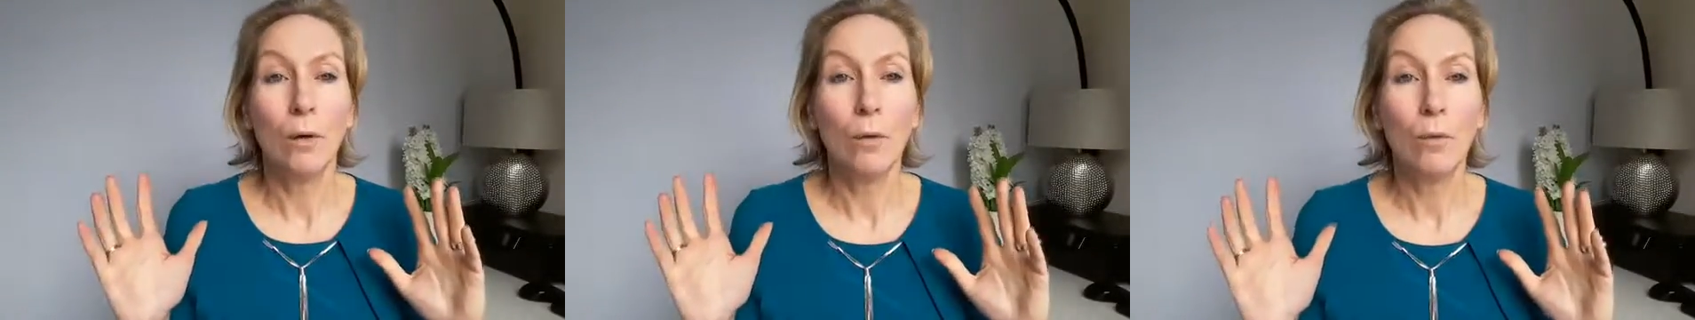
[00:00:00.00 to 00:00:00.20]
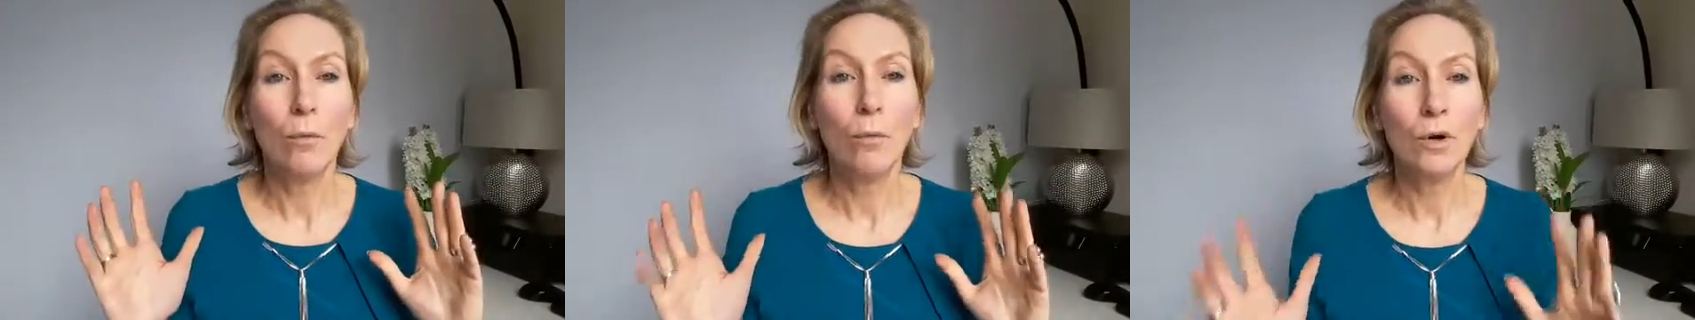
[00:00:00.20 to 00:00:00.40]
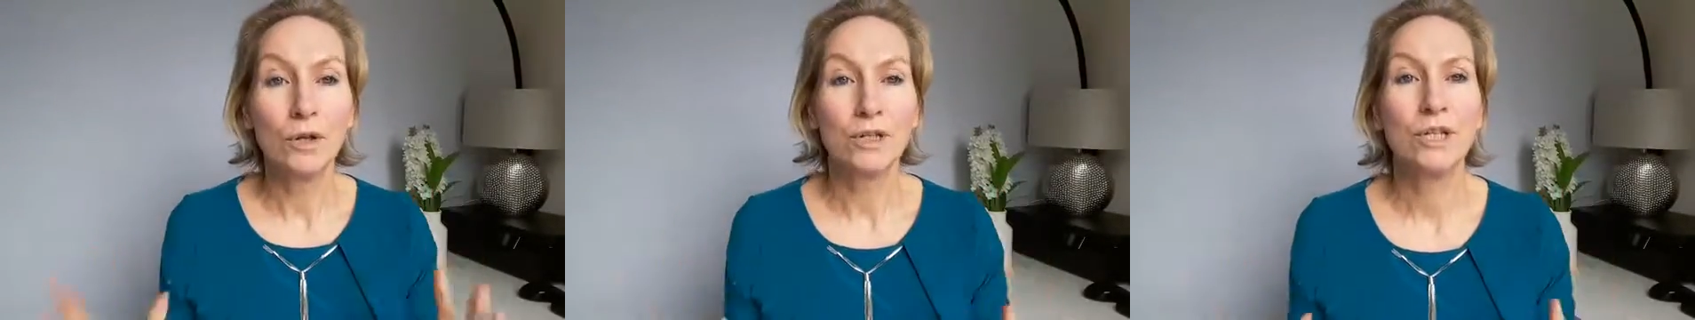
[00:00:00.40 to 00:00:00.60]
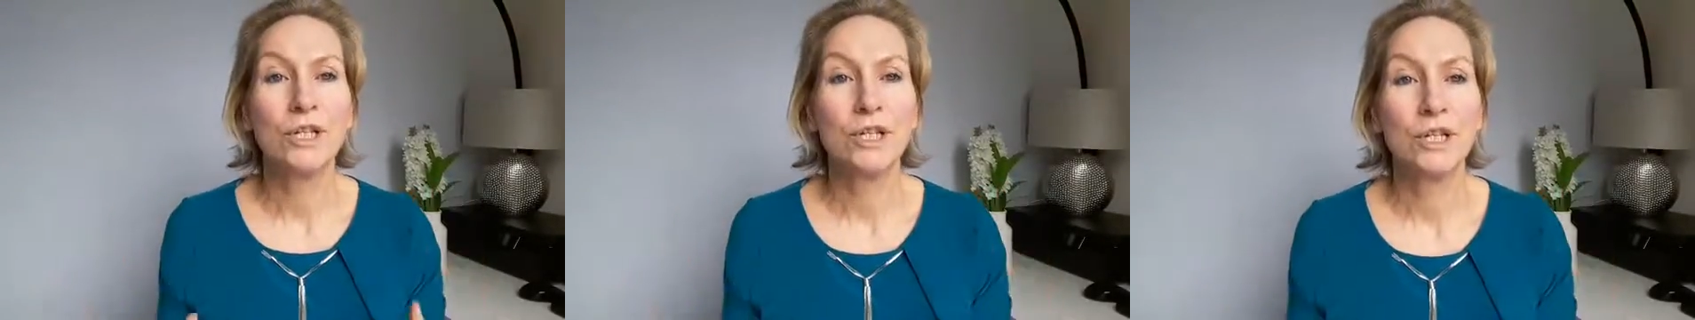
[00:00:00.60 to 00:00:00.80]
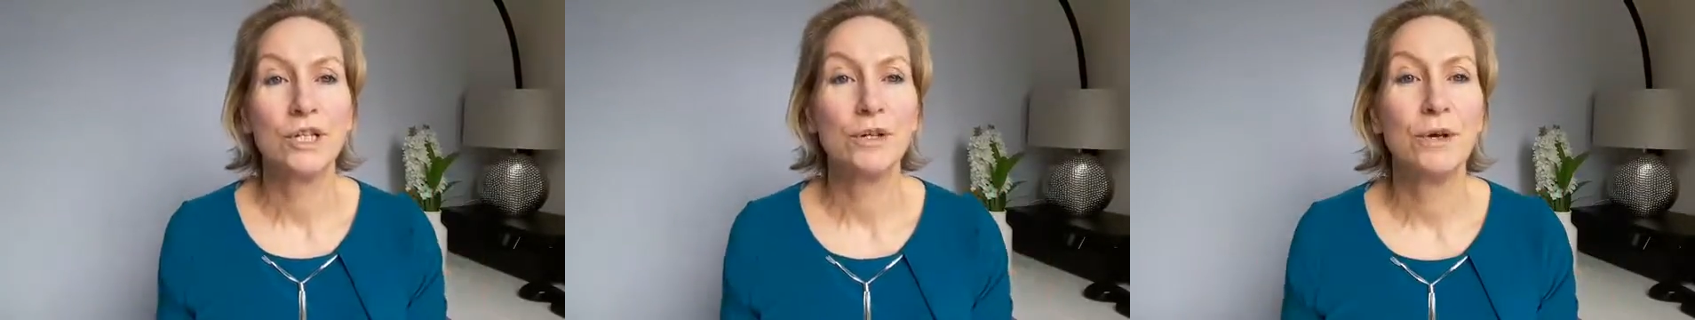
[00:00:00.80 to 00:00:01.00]
what to
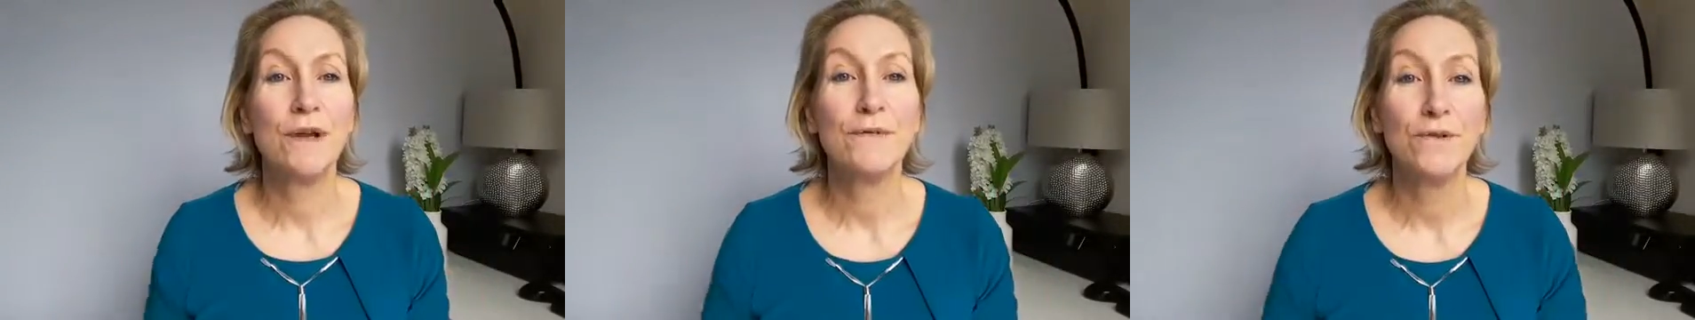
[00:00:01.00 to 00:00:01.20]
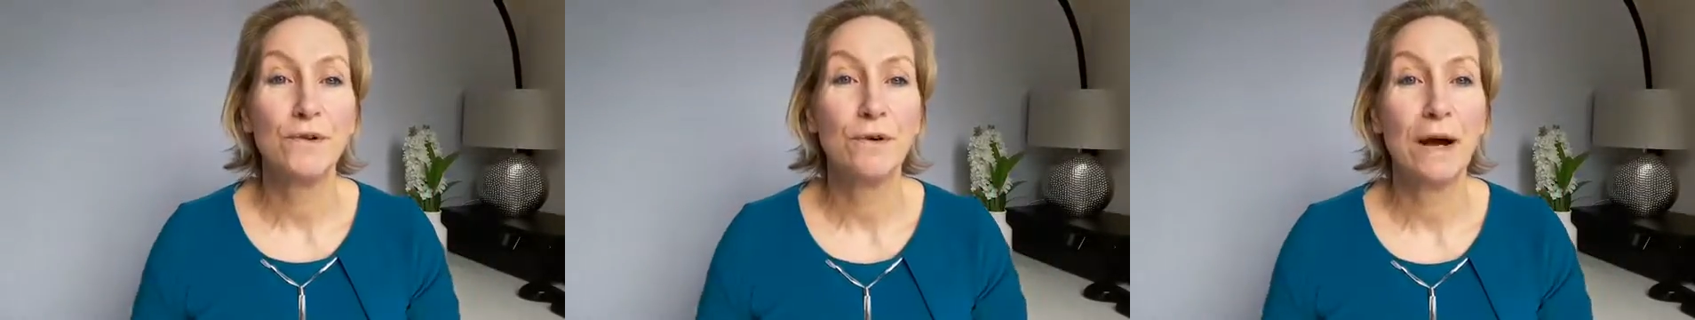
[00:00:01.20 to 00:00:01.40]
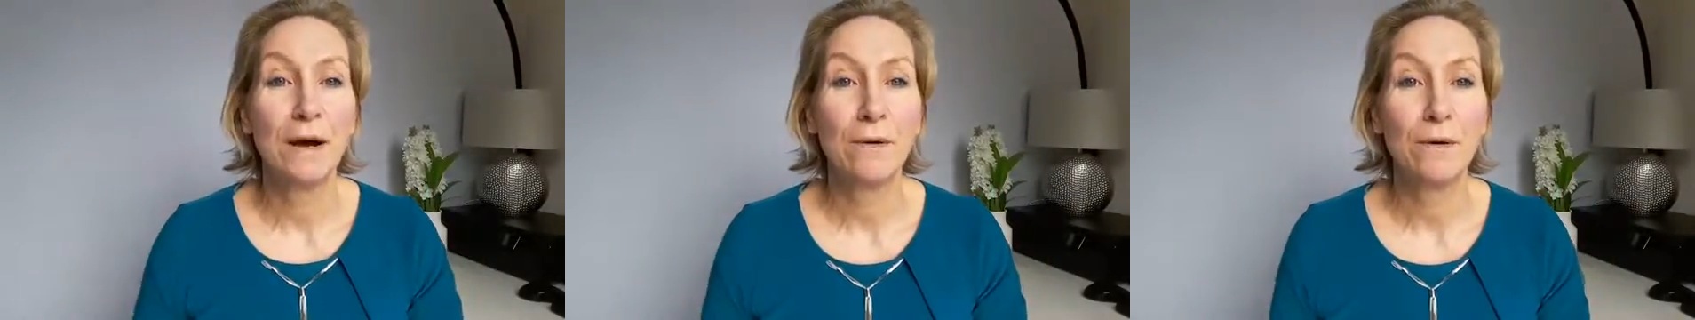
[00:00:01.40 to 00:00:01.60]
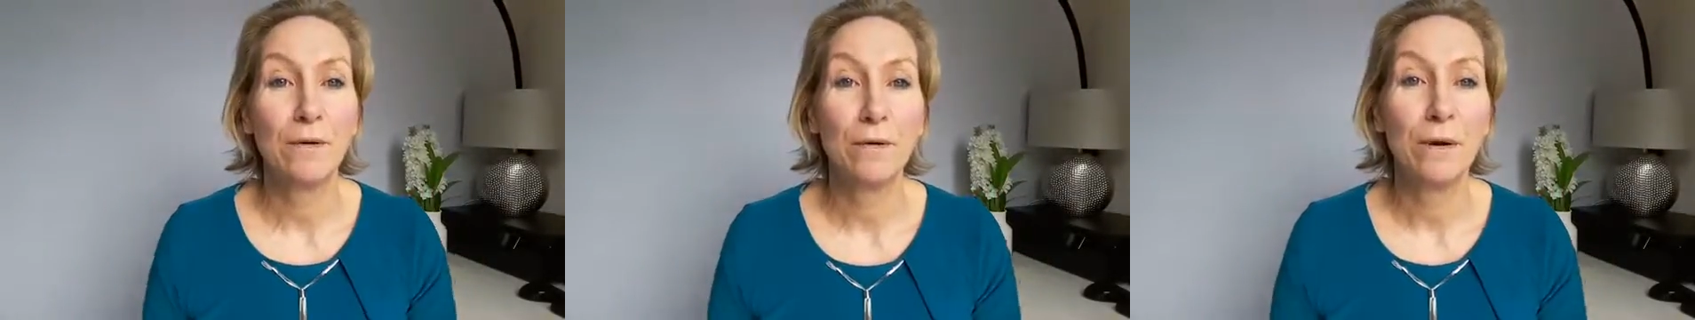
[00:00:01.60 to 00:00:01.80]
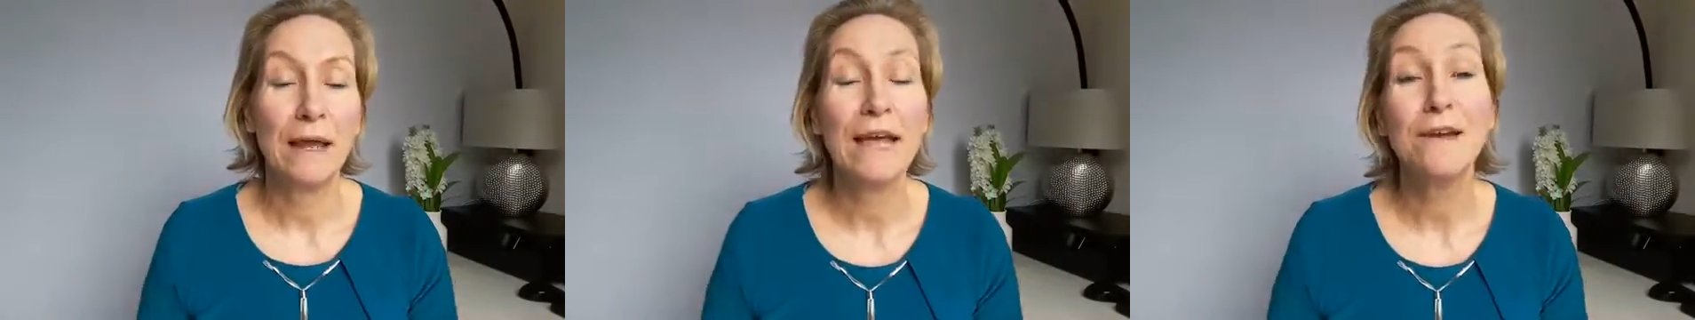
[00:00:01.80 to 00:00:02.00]
do if
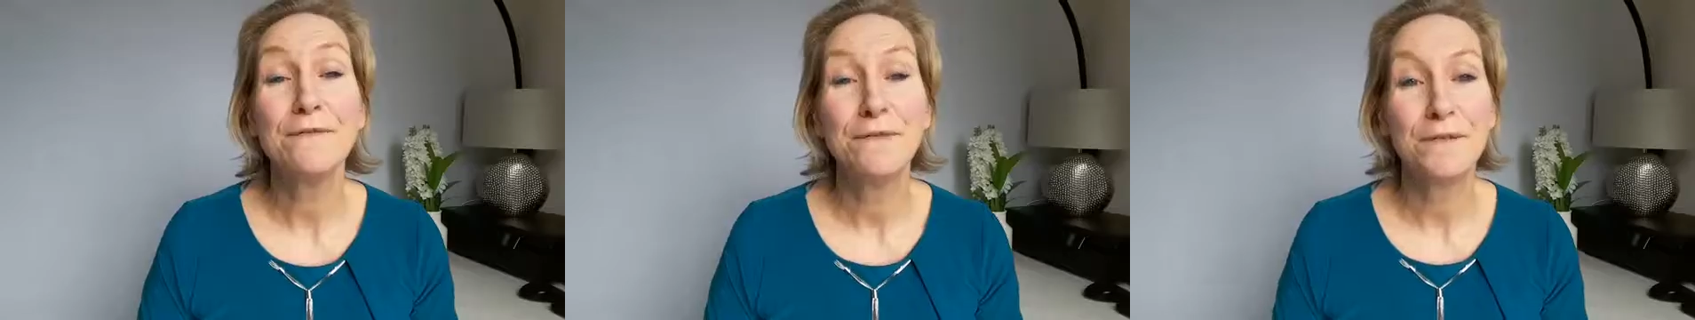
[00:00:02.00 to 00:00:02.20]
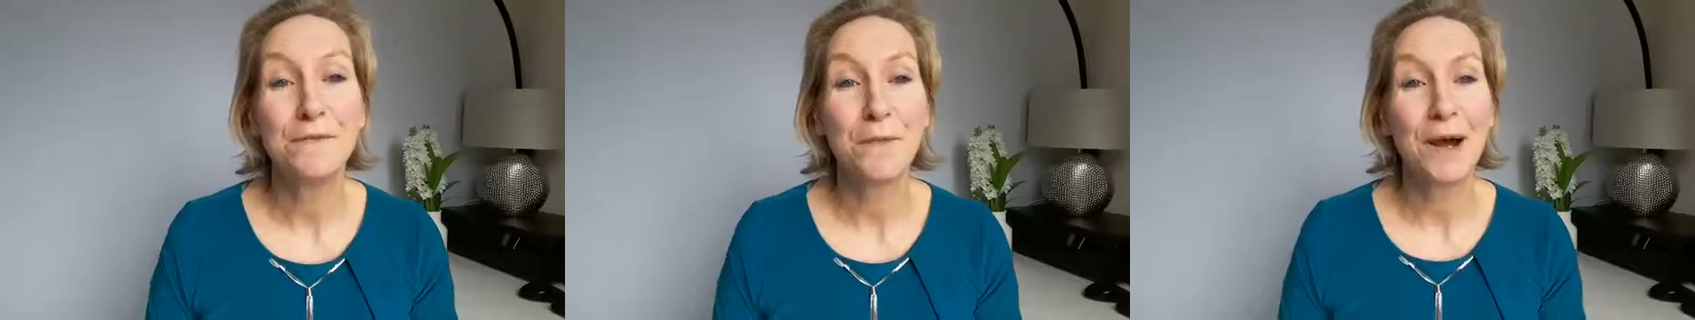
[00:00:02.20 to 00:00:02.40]
and